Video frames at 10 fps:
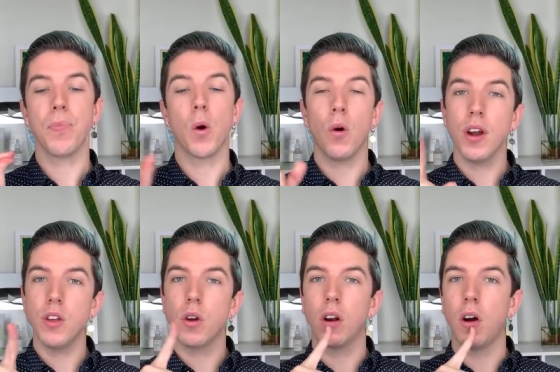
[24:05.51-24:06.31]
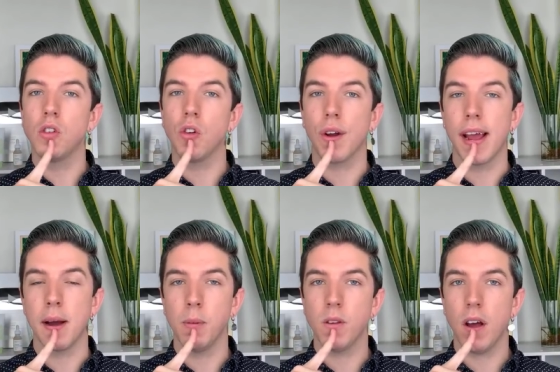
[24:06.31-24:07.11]
Or you can also go to
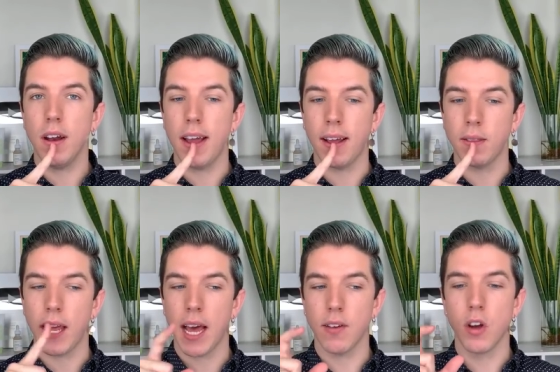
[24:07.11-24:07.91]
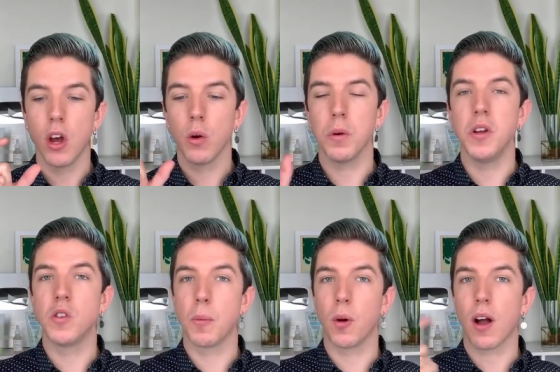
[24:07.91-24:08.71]
Amazon and they have
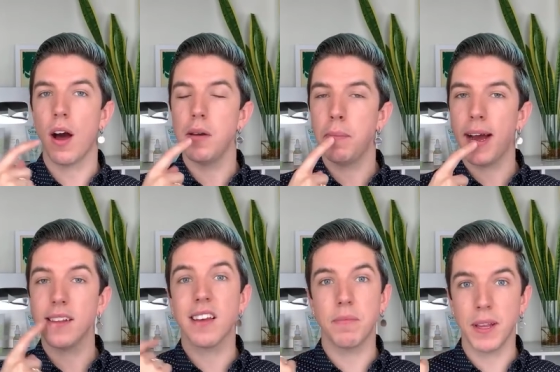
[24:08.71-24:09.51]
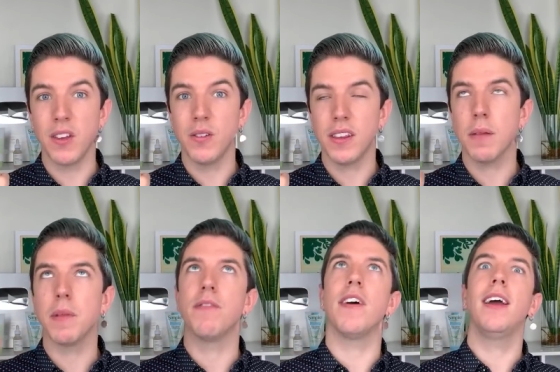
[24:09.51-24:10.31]
reusable cotton pads. I've been using them.
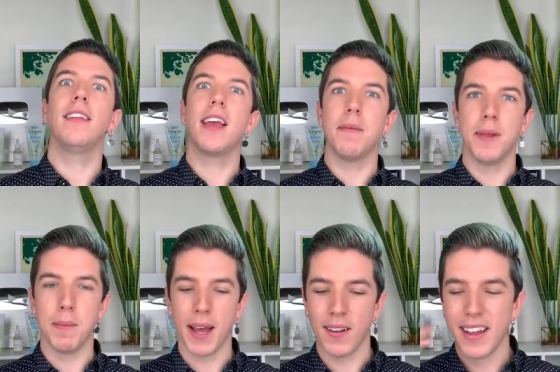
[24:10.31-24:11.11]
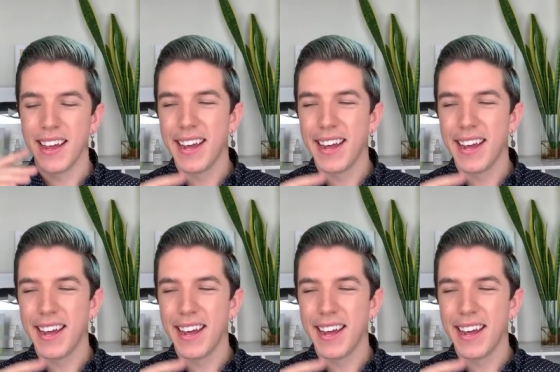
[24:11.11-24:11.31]
They finally came in the mail.